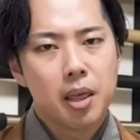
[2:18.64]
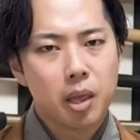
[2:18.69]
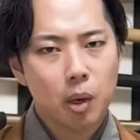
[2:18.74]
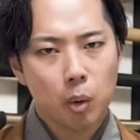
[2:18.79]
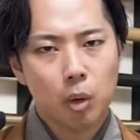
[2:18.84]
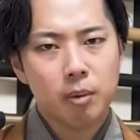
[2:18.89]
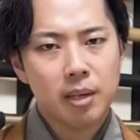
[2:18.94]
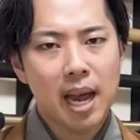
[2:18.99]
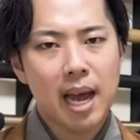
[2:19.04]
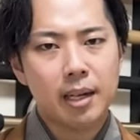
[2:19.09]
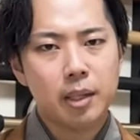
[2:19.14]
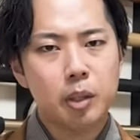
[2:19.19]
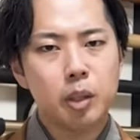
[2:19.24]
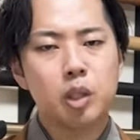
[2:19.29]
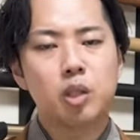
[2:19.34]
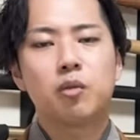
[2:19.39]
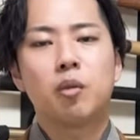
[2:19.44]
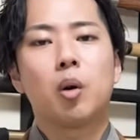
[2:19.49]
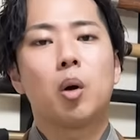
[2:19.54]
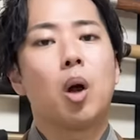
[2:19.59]
there were
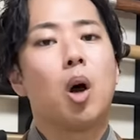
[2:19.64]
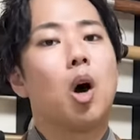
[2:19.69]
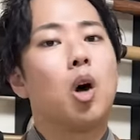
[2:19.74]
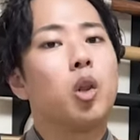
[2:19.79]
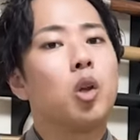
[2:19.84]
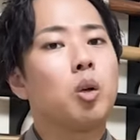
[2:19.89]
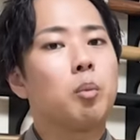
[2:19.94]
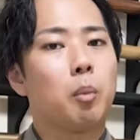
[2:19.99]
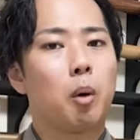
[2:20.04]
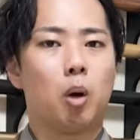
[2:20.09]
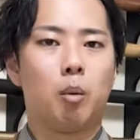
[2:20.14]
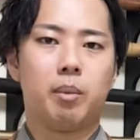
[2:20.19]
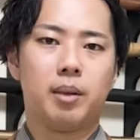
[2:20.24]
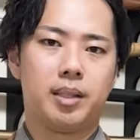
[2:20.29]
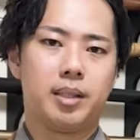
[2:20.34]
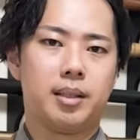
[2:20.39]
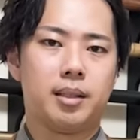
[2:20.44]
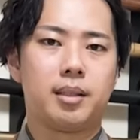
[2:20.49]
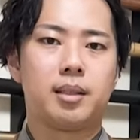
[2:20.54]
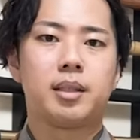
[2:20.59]
tattoos for other
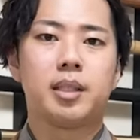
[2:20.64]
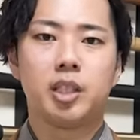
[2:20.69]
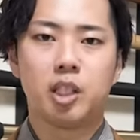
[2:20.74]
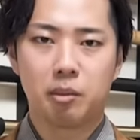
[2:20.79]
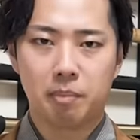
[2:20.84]
purposes in